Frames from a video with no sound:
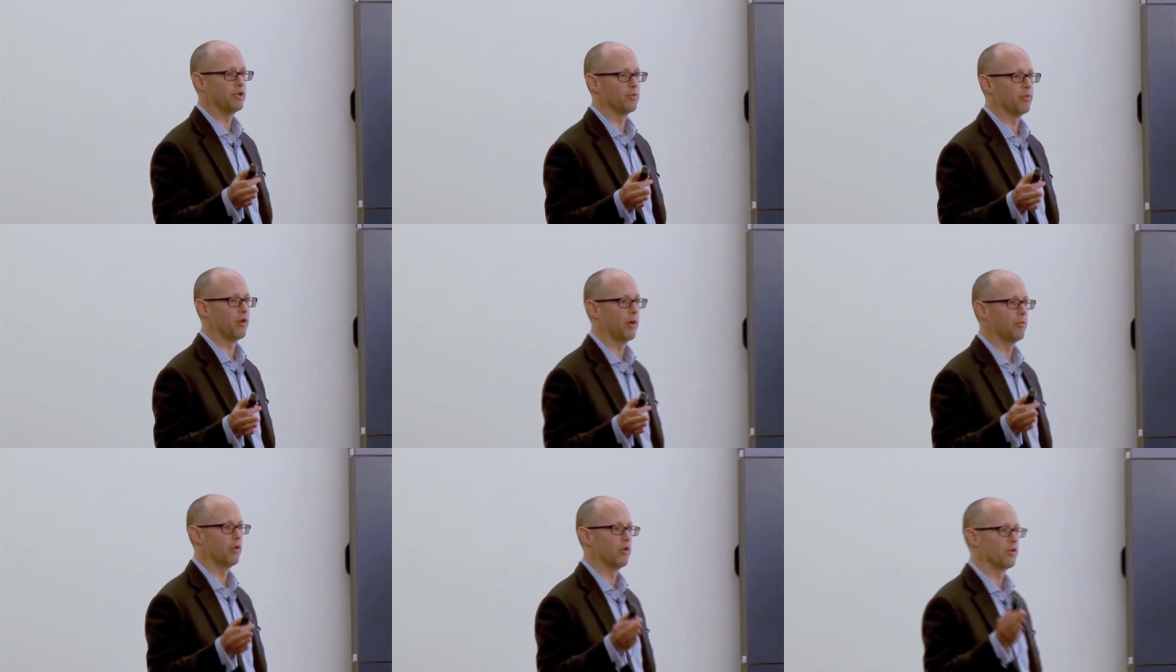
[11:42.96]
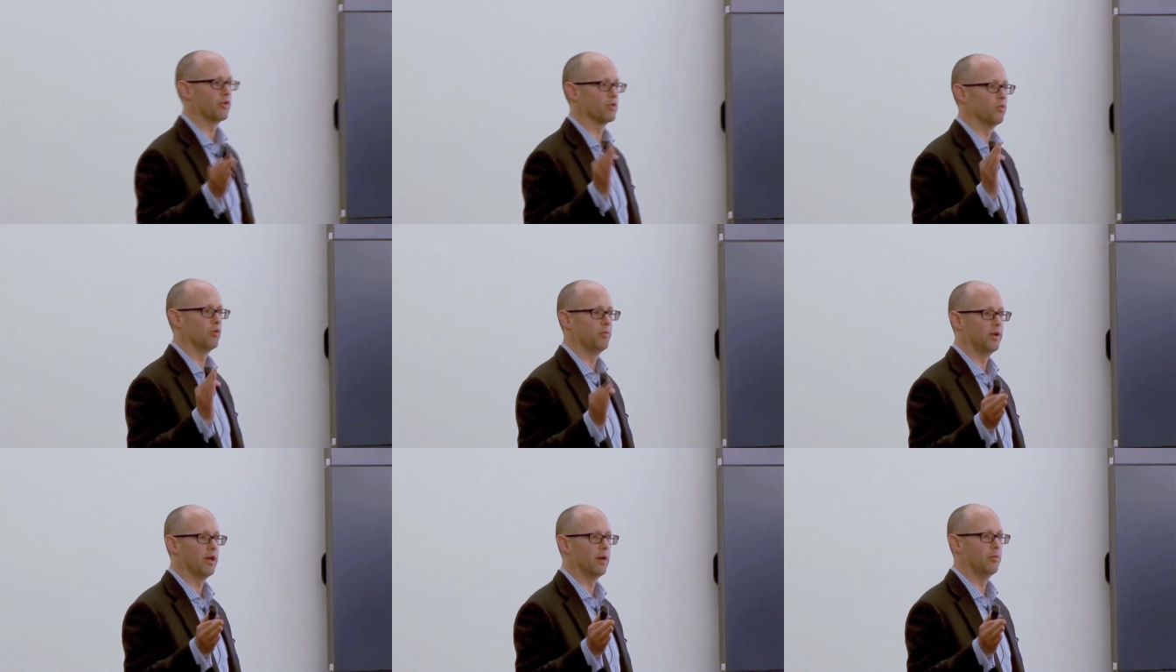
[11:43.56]
major prime brokers
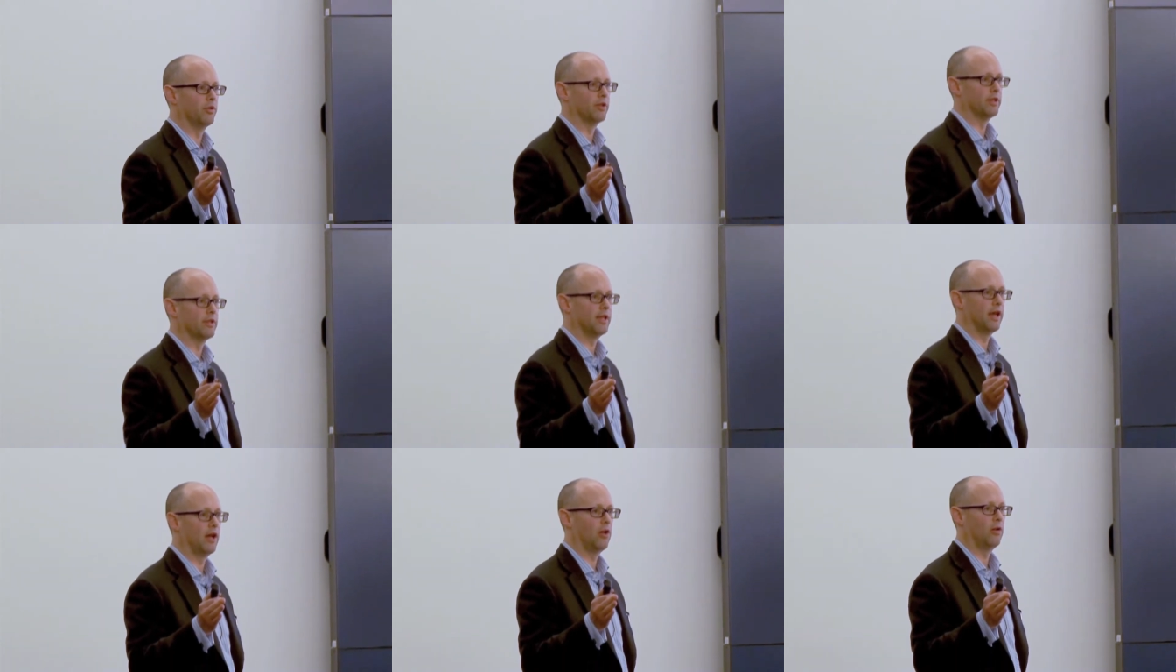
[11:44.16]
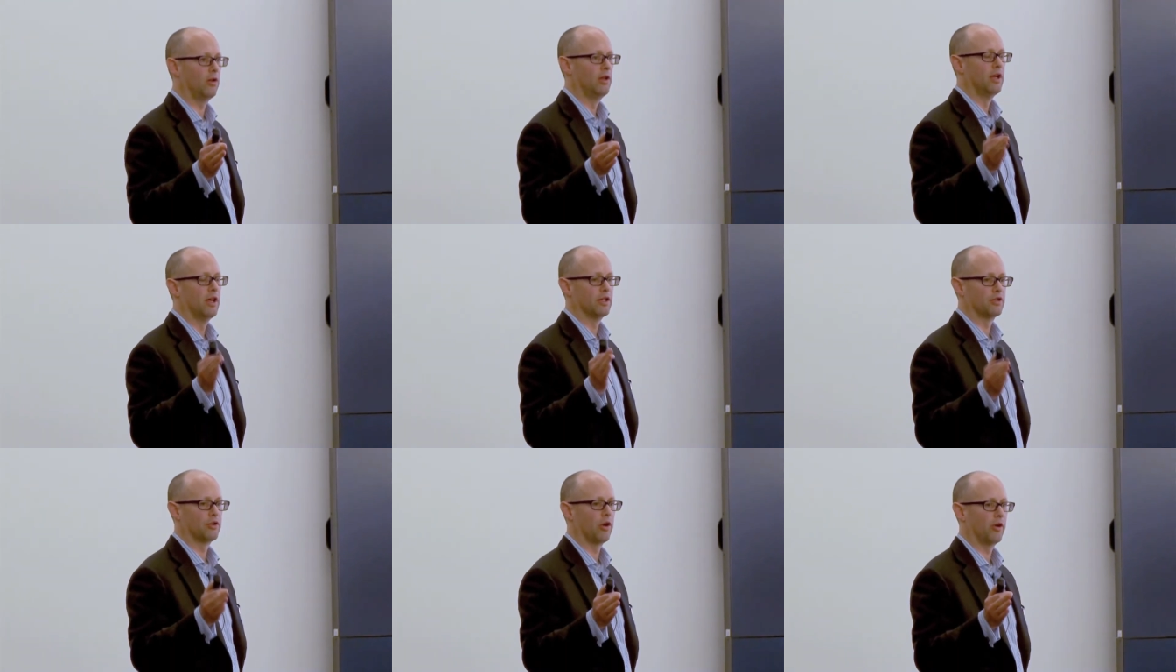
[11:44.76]
will be able to tell
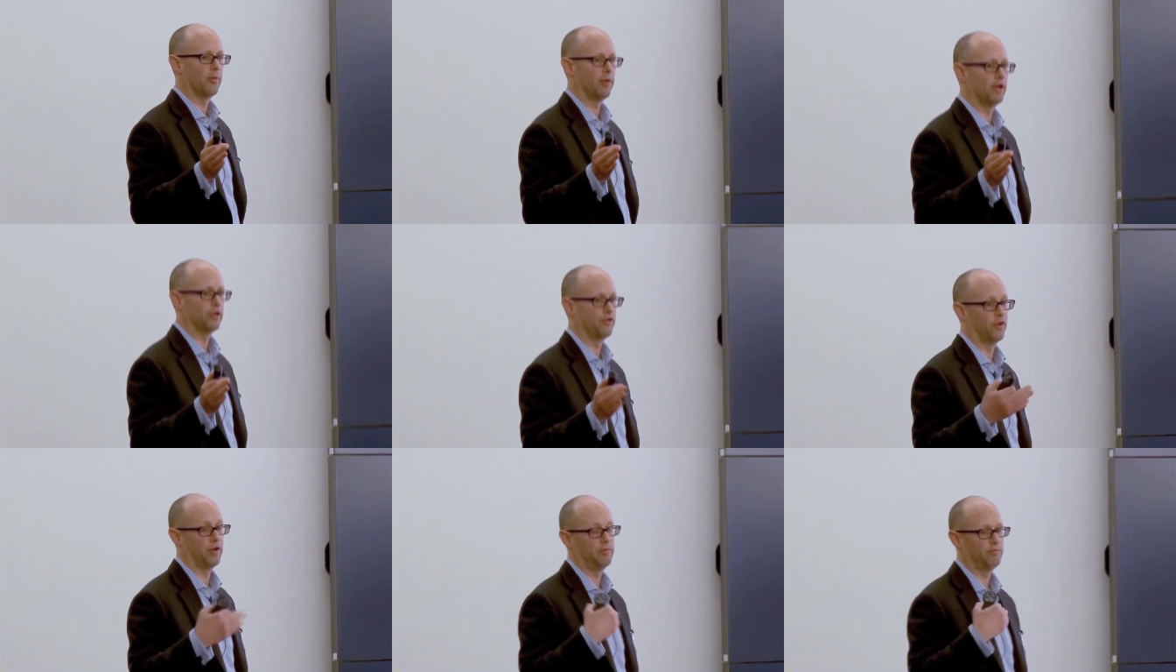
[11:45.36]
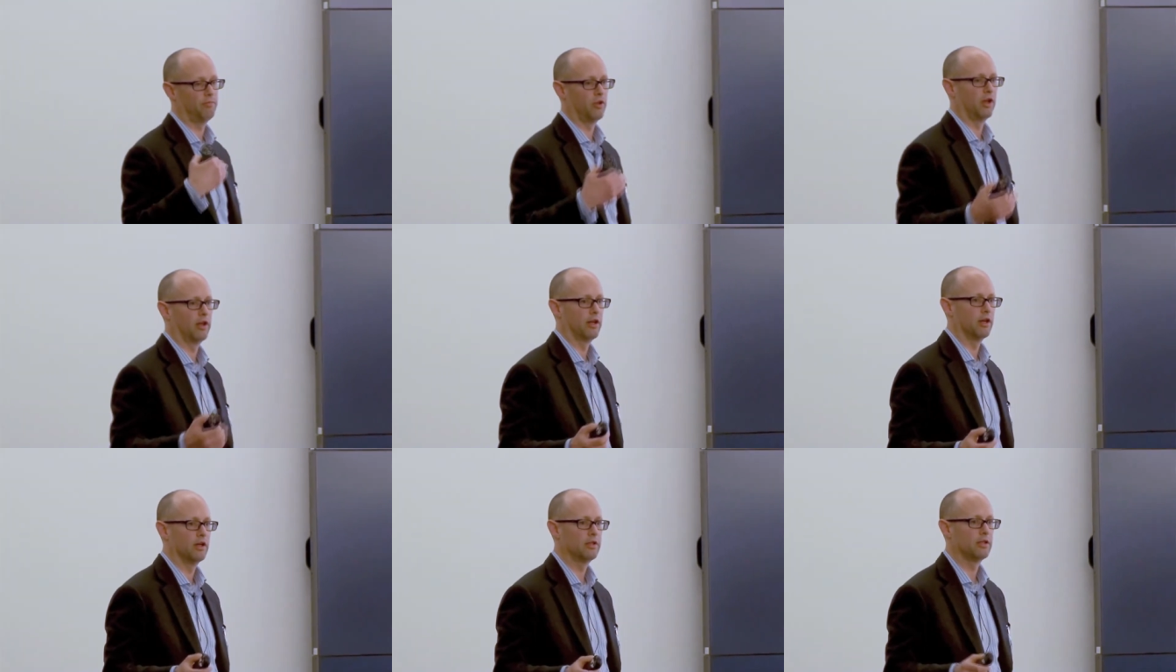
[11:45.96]
a startup hedge fund
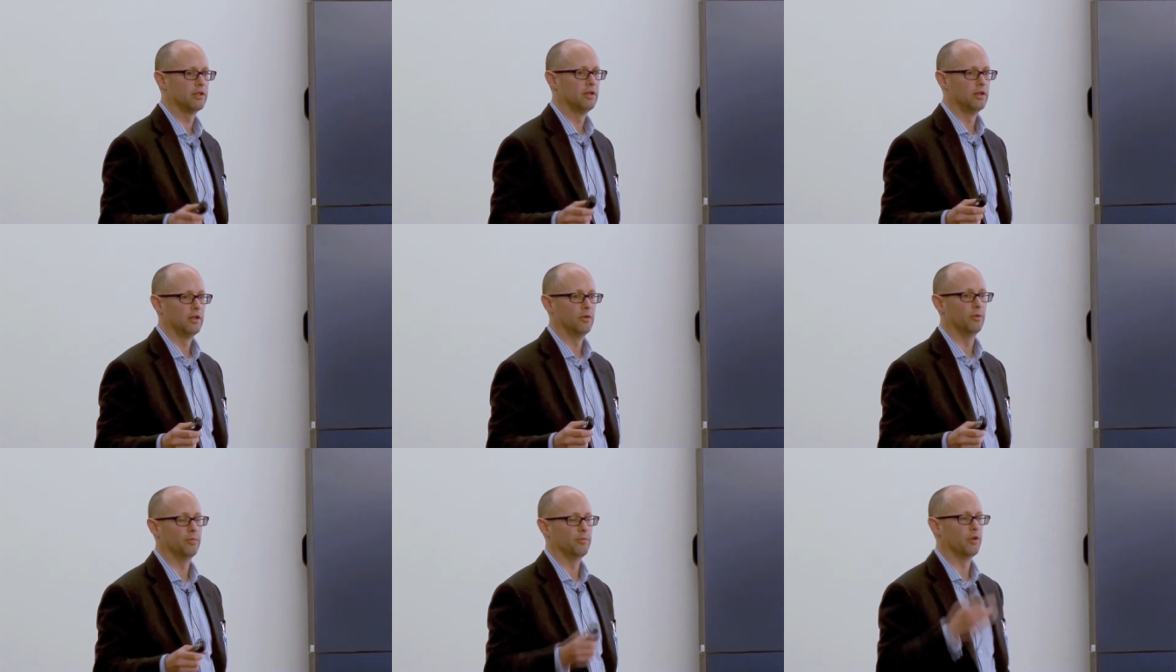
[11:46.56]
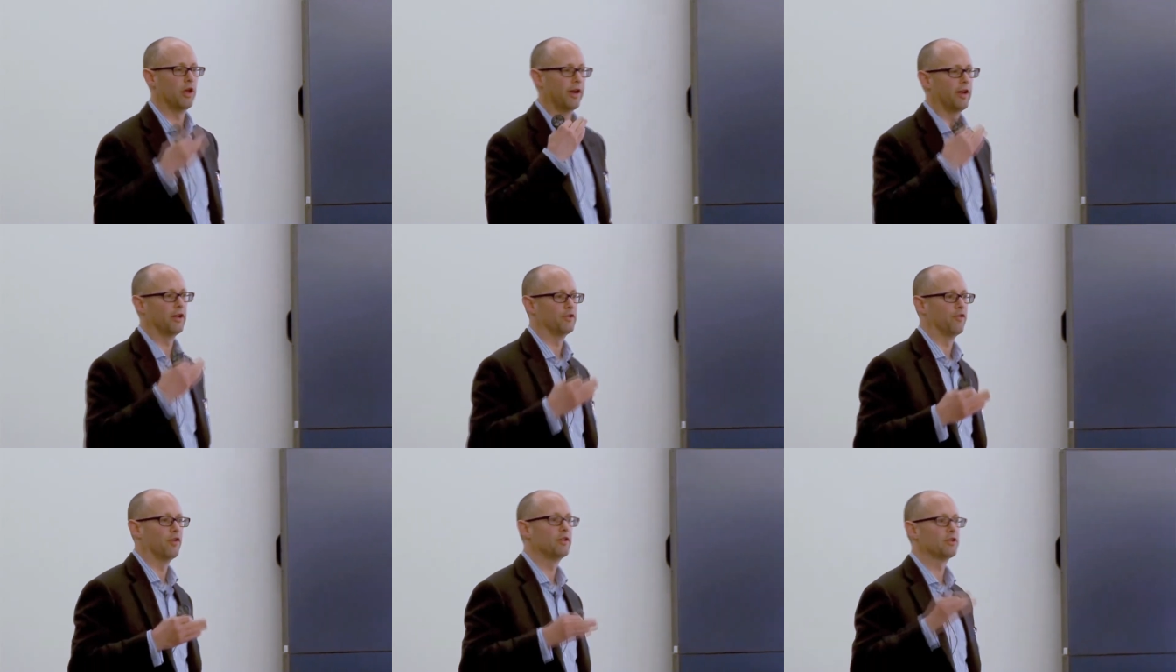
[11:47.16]
like us, not a
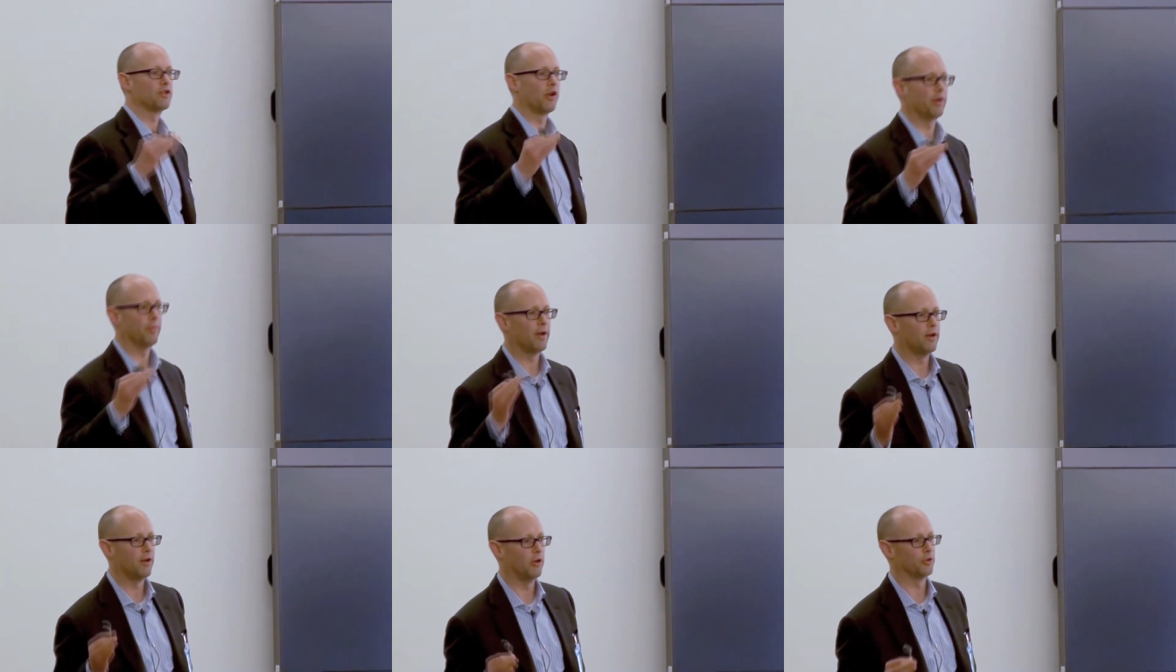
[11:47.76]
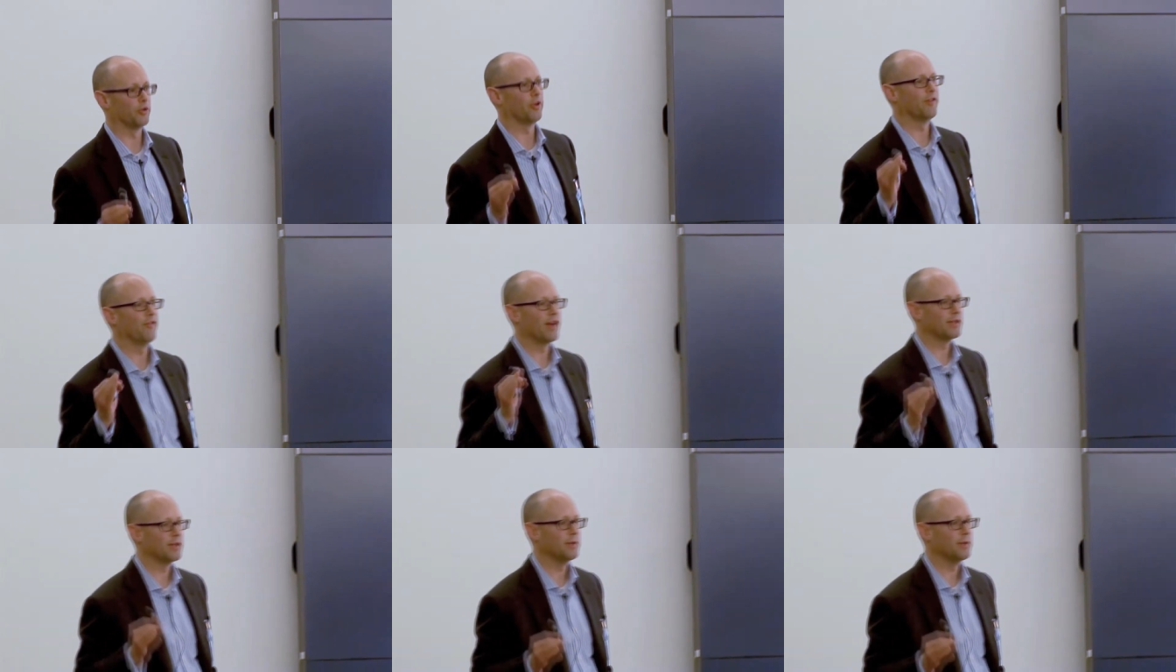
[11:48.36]
hedge fund, startup alternative